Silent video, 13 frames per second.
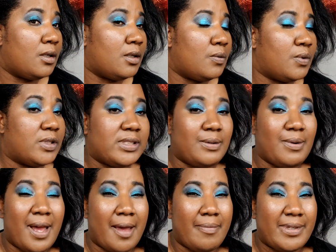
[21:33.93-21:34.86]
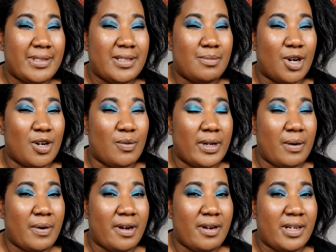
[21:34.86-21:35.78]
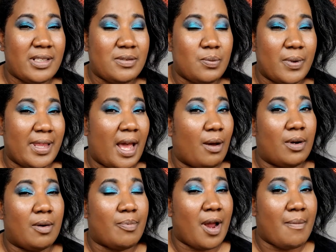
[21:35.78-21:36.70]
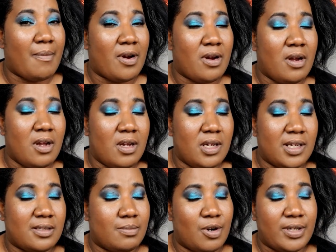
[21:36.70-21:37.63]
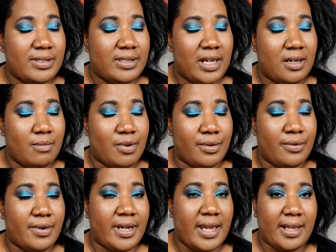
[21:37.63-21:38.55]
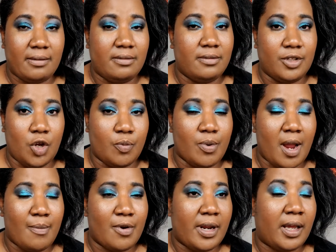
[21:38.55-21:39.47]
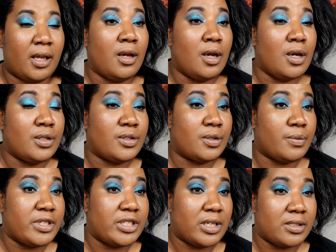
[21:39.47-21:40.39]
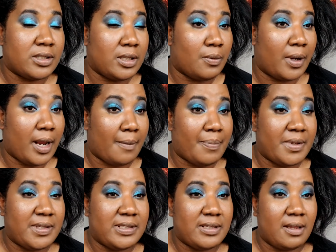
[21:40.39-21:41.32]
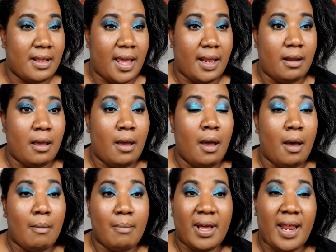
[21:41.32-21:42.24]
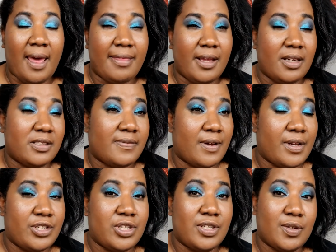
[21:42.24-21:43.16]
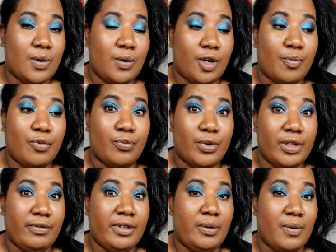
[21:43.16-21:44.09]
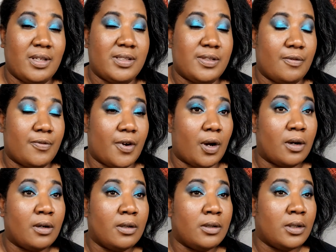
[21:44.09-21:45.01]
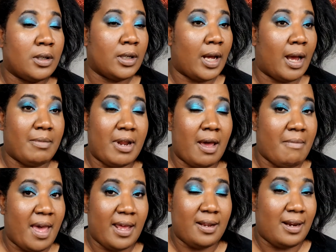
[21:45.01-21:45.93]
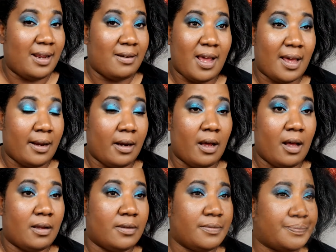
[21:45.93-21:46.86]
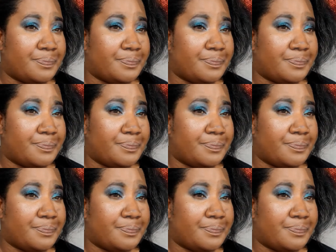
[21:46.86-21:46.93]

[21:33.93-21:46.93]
we'll see what happens tomorrow when I wear it without a primer, because tomorrow is day number 3 and no primer day. So we shall see what happens then. But I think this foundation is holding up really, really well so far. I'm not mad at it, not at all.